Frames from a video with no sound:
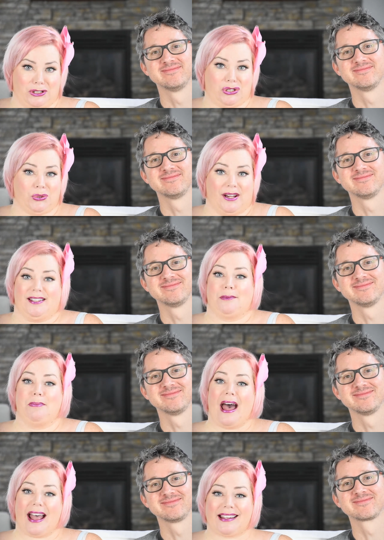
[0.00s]
Speaker 1: Strikes
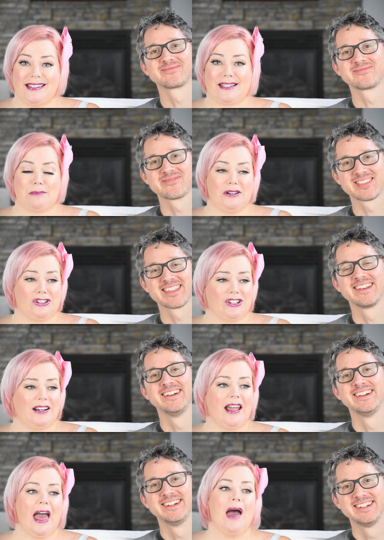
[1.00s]
Back, his
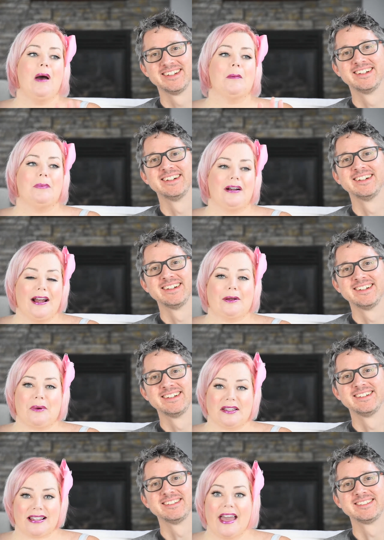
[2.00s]
mission. But
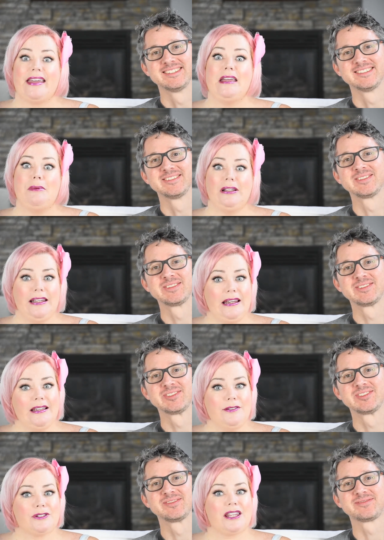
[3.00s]
anyways, he
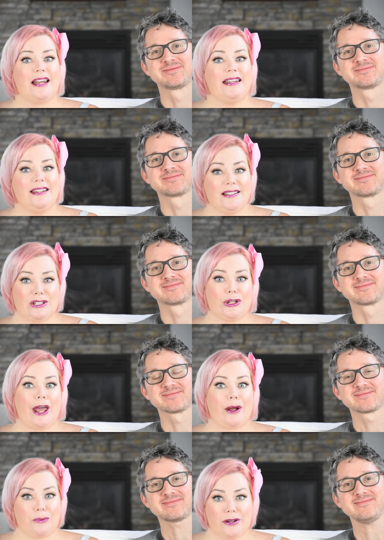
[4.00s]
believes that he is
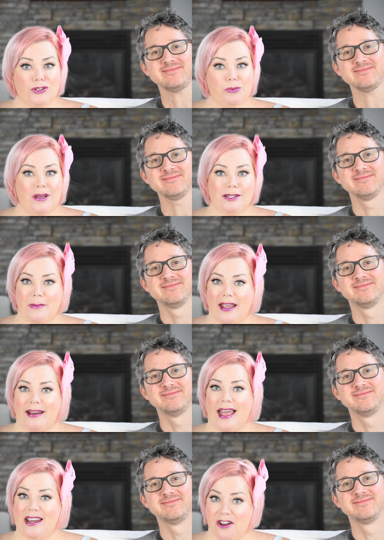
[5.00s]
a real spaceman
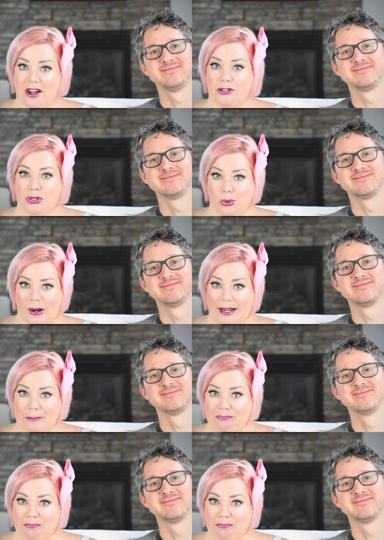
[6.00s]
and not a toy.